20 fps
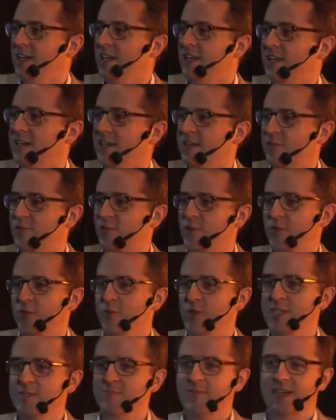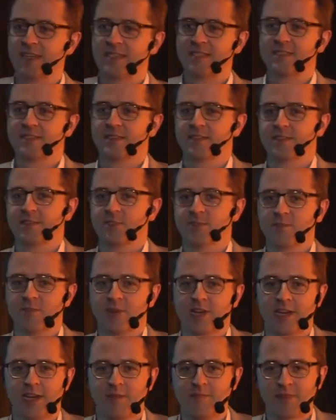uh, for a U S-based
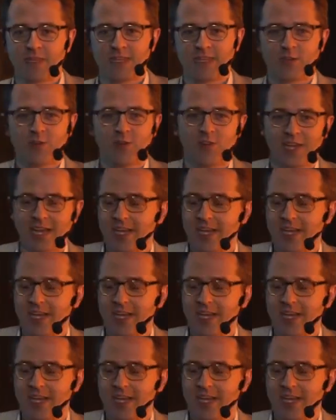software company called